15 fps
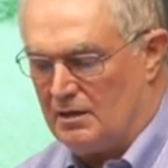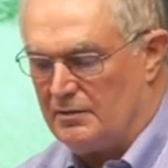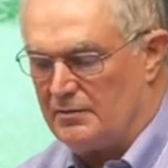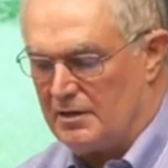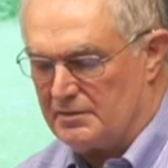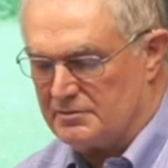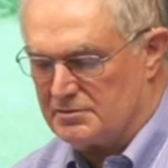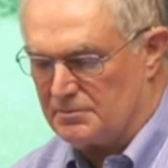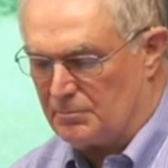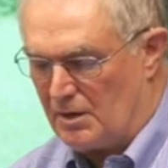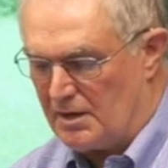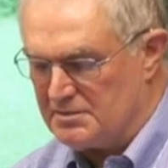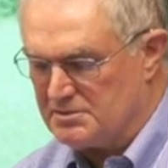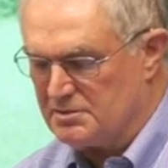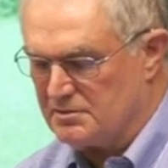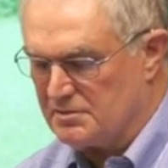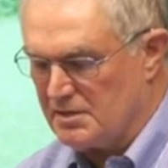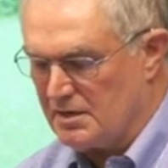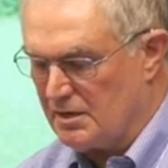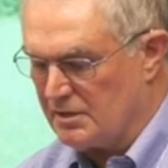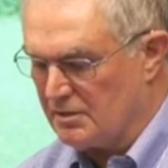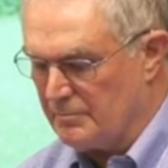They suppress the
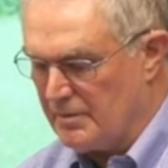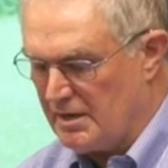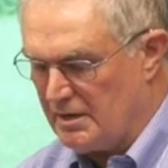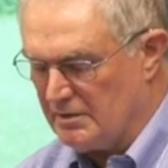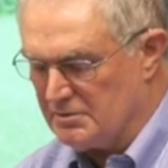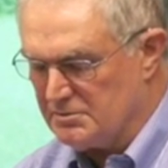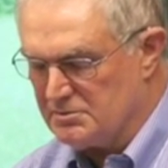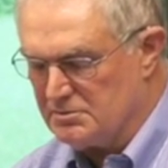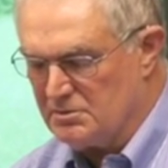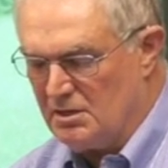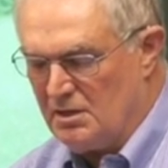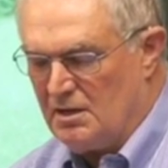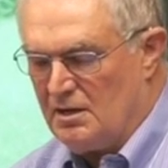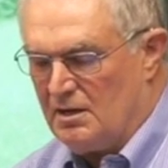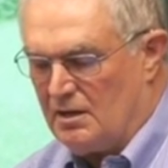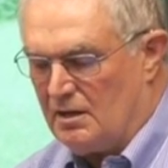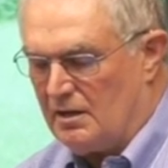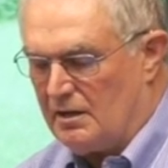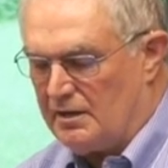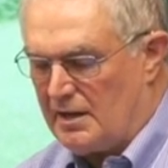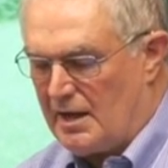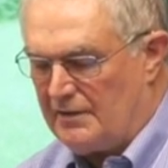younger males.
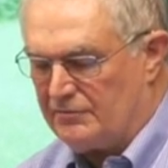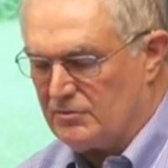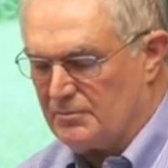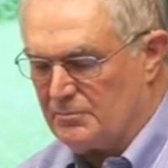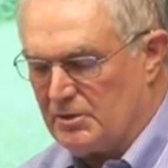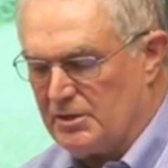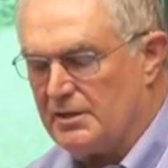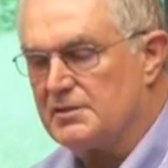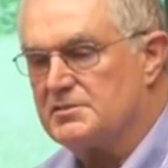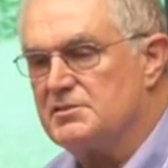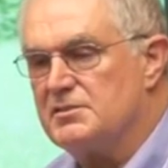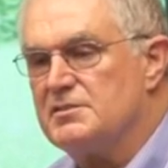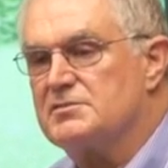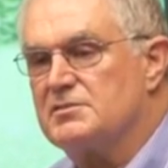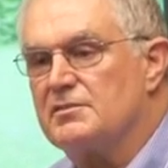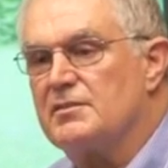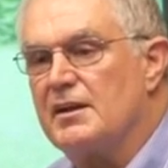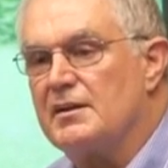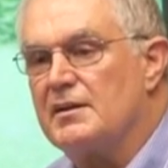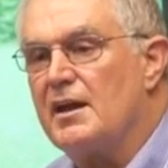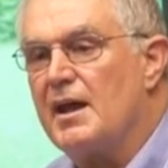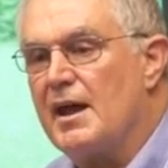And after the breeding season,
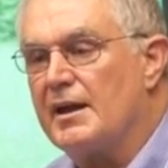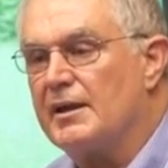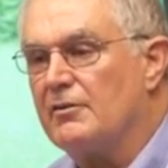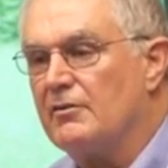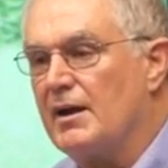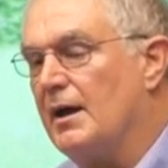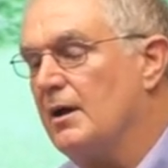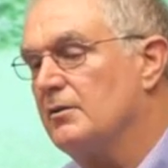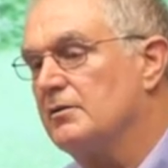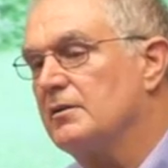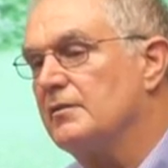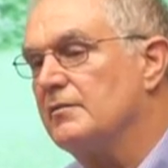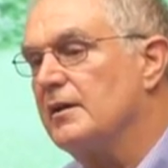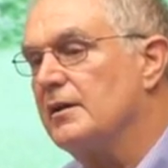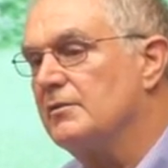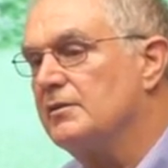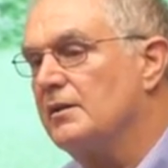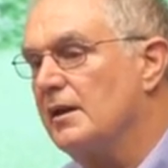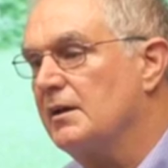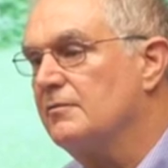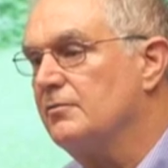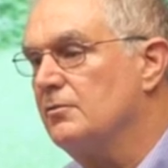they'd hang around and they'd
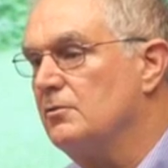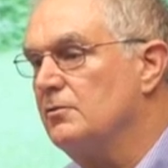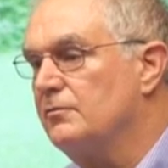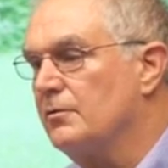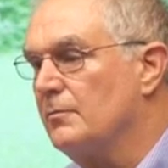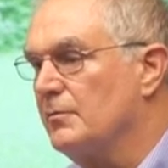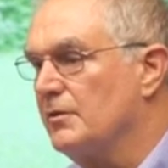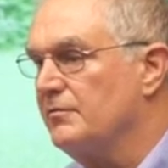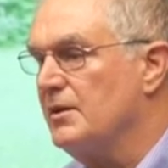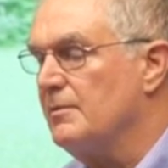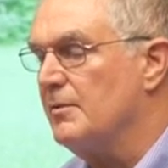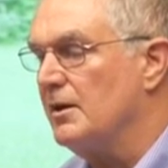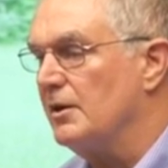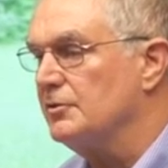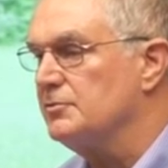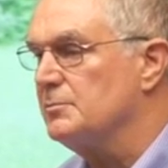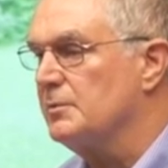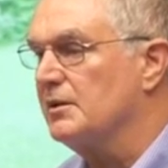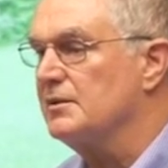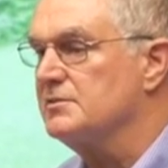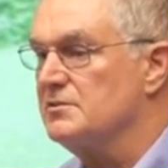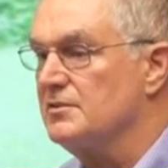take food from the females.
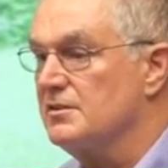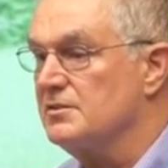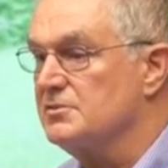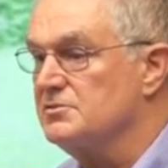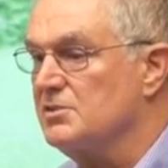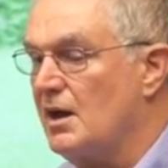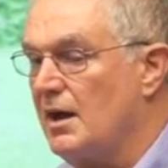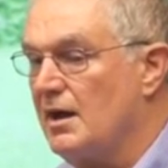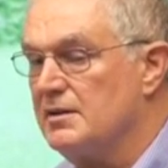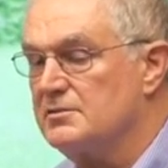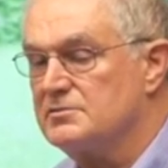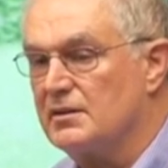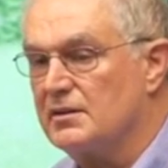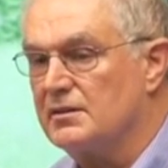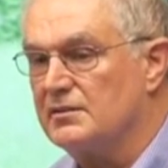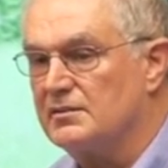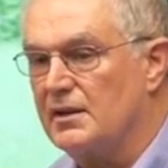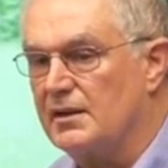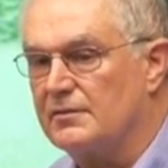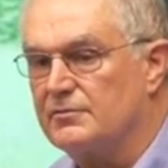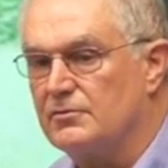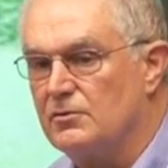Because of their size, they could
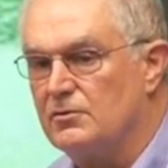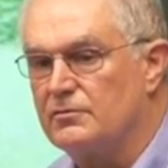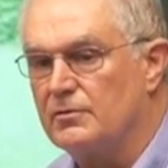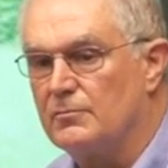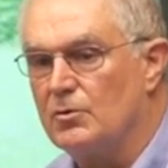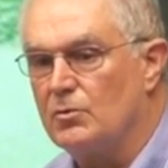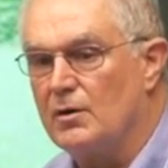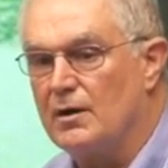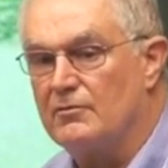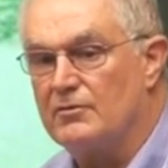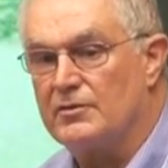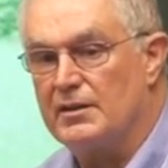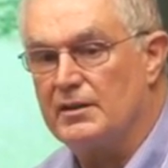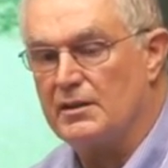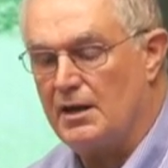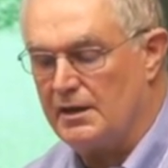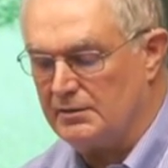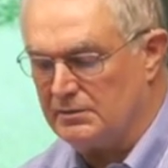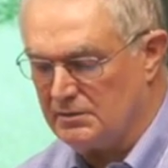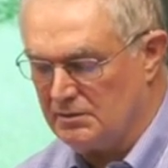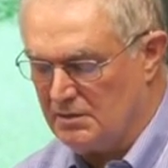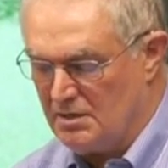take food from whoever they
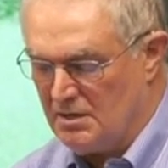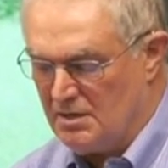liked.